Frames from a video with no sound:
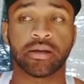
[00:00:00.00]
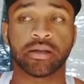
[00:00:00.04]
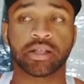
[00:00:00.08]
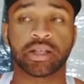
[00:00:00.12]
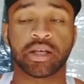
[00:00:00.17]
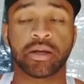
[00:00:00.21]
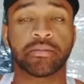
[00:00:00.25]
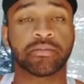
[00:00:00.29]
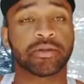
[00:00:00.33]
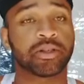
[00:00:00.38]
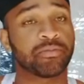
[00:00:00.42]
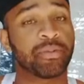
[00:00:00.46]

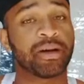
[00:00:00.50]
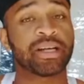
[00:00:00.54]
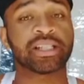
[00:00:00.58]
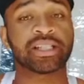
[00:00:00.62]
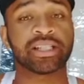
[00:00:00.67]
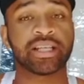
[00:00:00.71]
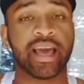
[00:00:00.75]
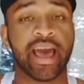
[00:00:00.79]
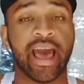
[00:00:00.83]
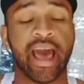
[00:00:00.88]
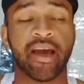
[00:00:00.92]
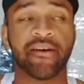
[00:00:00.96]
some
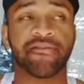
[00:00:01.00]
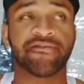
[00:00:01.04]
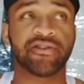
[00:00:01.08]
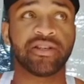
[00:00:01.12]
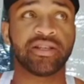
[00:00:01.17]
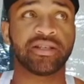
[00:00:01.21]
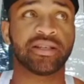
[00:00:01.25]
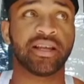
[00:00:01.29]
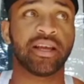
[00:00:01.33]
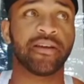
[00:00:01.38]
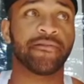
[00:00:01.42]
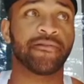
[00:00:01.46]
especially
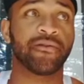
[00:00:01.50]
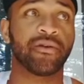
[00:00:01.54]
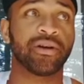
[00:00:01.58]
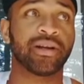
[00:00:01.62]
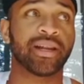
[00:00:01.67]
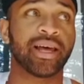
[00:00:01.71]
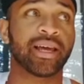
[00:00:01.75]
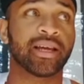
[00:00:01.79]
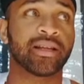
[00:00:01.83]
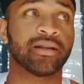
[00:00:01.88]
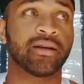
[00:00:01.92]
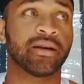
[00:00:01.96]
athletes, they feel
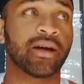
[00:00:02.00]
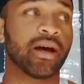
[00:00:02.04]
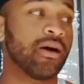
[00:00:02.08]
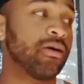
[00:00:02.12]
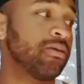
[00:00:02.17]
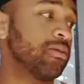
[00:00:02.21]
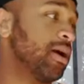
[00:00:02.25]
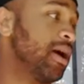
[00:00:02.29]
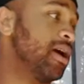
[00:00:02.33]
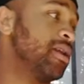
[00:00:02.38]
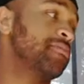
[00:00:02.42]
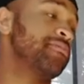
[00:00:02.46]
like, look, I
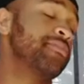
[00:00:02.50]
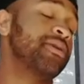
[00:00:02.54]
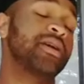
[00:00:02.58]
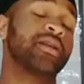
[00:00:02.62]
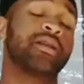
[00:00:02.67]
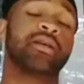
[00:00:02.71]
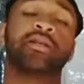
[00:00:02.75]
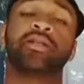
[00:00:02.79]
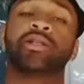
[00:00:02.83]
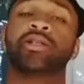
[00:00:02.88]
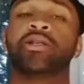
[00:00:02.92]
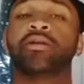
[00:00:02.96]
don't got to be
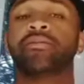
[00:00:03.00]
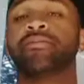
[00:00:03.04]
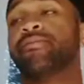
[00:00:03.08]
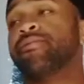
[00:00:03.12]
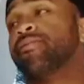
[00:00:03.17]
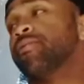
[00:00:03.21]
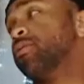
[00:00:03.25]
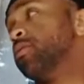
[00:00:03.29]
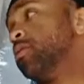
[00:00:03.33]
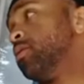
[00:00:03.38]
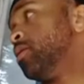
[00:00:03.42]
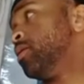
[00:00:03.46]
in the gym
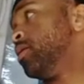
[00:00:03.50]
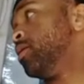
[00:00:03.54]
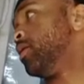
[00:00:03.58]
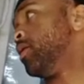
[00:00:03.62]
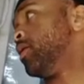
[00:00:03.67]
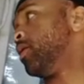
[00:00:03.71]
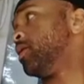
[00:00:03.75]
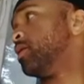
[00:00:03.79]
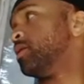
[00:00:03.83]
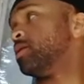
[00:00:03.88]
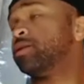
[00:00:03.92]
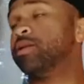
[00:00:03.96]
for
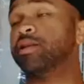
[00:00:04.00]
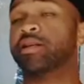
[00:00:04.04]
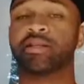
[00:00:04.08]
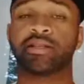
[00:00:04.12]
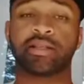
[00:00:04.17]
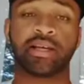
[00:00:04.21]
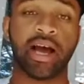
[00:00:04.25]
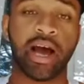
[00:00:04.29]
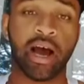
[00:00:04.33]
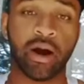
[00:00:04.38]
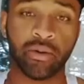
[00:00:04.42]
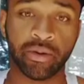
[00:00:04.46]

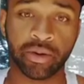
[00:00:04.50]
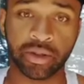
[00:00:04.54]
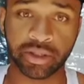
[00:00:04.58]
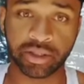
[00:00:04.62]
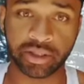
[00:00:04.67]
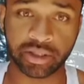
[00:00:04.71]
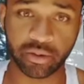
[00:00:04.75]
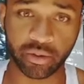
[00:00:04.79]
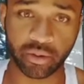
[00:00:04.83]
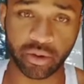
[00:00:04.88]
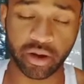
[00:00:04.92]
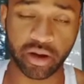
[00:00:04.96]
6
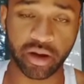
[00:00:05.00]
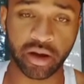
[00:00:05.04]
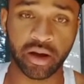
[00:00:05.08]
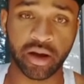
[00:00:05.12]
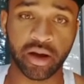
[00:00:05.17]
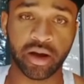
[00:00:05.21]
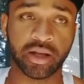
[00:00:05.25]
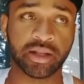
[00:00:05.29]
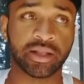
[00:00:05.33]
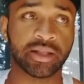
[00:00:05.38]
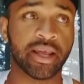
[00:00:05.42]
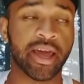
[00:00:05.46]
hours
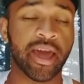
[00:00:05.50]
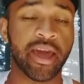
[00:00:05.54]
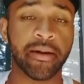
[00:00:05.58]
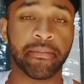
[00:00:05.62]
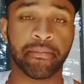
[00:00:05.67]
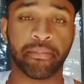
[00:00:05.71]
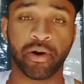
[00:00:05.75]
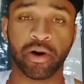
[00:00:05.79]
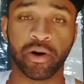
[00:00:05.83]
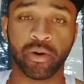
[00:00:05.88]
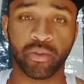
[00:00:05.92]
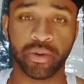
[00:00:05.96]
a day
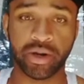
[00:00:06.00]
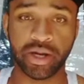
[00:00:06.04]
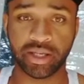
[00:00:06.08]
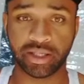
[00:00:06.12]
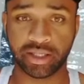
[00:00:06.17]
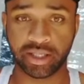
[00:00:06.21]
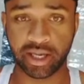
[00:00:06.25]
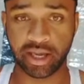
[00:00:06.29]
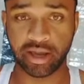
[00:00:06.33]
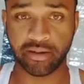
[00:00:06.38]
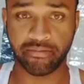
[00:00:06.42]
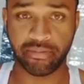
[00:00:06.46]
per week
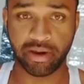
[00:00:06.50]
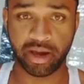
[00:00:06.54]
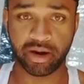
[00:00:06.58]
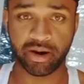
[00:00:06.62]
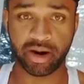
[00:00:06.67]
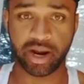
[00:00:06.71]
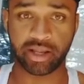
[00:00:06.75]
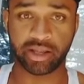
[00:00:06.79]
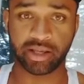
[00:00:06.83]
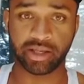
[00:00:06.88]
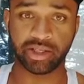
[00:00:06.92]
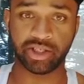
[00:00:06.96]
to get
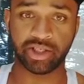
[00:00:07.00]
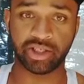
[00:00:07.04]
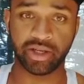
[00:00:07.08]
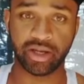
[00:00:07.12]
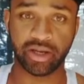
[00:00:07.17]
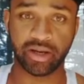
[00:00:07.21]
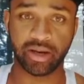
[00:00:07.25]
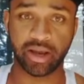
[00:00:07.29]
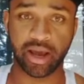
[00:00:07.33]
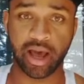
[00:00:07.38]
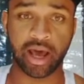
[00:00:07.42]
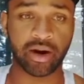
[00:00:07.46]
better at this
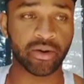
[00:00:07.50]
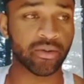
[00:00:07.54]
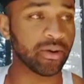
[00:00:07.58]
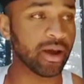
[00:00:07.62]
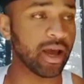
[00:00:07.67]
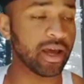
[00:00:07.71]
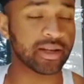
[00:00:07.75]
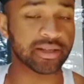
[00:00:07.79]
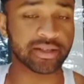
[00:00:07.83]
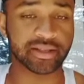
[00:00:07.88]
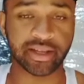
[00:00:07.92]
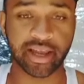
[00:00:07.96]
shit. I don't
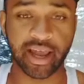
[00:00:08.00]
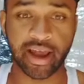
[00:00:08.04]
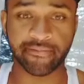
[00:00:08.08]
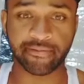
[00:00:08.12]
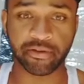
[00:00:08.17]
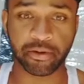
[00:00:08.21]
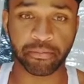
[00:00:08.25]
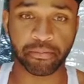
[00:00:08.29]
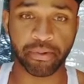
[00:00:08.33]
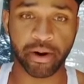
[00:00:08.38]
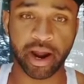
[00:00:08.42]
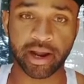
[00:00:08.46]
got to stay
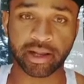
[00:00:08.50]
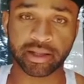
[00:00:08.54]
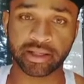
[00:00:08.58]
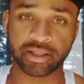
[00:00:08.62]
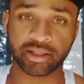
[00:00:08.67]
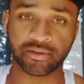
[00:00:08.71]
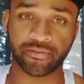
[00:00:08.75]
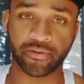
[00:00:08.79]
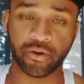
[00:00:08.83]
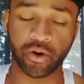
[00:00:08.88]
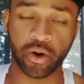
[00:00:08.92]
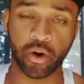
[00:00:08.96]
after
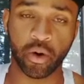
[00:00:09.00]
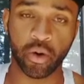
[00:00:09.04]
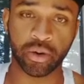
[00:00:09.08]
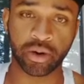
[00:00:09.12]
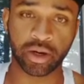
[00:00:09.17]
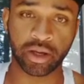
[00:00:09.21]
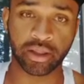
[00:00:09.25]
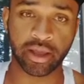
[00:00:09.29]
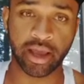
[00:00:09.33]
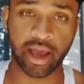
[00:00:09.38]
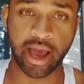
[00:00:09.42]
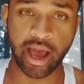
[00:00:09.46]
practice for a whole
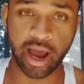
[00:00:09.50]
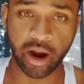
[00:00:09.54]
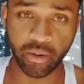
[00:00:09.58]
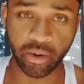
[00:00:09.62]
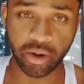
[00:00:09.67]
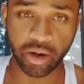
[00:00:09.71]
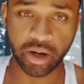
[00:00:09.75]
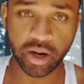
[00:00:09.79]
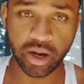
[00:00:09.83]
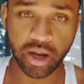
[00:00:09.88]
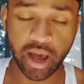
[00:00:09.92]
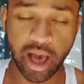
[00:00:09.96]
another
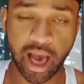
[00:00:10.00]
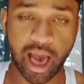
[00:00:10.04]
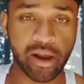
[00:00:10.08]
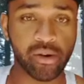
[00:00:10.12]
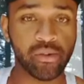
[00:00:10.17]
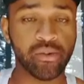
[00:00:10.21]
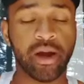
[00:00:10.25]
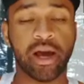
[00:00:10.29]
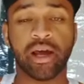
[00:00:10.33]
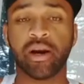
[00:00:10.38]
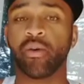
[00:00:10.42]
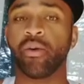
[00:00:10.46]
hour. I
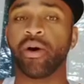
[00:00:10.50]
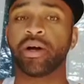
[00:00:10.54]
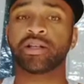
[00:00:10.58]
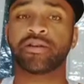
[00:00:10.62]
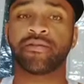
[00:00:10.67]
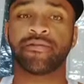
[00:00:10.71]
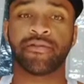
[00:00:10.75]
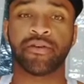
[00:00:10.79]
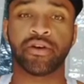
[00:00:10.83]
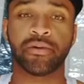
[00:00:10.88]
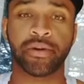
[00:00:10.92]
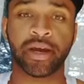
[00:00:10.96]
don't got to
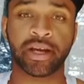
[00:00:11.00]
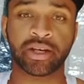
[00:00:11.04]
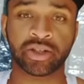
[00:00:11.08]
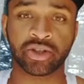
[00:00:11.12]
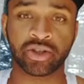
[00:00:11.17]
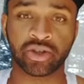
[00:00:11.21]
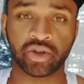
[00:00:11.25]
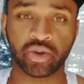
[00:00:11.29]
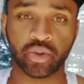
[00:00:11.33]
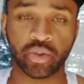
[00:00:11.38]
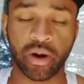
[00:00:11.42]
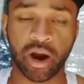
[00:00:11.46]
watch film
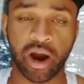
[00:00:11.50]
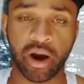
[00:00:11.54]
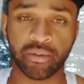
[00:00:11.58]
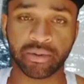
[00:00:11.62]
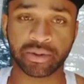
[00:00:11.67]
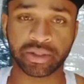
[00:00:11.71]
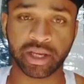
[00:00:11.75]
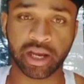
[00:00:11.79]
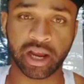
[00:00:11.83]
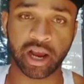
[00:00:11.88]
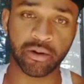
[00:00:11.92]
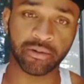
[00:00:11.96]
extra 2
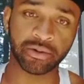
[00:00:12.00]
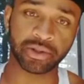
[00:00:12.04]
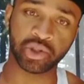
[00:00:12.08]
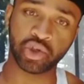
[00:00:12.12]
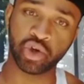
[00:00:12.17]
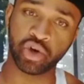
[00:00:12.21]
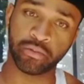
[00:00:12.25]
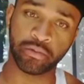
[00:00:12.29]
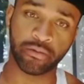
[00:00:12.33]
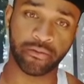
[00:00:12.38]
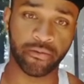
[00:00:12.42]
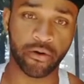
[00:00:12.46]
hours like I was
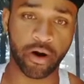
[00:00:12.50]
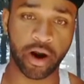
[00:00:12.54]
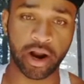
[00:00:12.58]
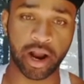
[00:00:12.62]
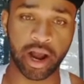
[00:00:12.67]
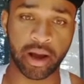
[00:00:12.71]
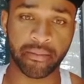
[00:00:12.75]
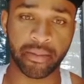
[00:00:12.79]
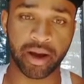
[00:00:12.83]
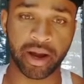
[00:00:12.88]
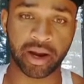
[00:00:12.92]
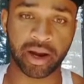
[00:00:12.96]
doing before I
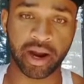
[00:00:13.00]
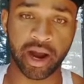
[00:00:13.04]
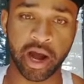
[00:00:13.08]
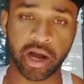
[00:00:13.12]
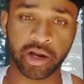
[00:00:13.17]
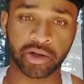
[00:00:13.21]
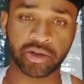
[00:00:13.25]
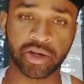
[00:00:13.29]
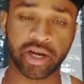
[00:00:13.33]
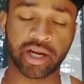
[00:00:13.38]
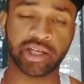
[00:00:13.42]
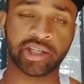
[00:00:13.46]
got my
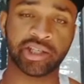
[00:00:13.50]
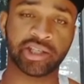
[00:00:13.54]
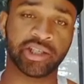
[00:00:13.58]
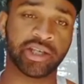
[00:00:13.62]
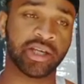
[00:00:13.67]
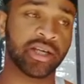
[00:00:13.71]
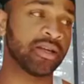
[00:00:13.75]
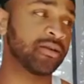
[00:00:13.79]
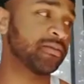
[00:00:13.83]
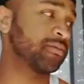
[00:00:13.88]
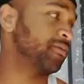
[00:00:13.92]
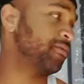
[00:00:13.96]
contract.
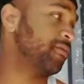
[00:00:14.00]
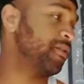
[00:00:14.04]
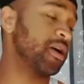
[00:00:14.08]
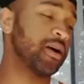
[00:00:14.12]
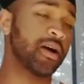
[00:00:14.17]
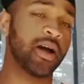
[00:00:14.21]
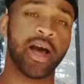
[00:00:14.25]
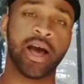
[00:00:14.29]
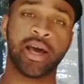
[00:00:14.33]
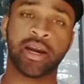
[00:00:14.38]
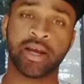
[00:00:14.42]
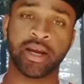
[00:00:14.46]
Shit,
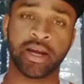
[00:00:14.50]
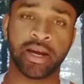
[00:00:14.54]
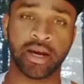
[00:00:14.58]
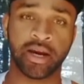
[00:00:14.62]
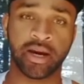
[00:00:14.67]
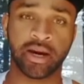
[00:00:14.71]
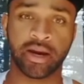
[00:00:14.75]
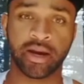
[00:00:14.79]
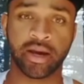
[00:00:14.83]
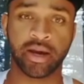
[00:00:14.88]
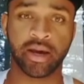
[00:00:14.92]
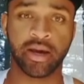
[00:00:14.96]
fuck out of
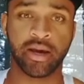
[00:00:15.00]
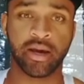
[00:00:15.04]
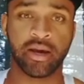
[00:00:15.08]
here.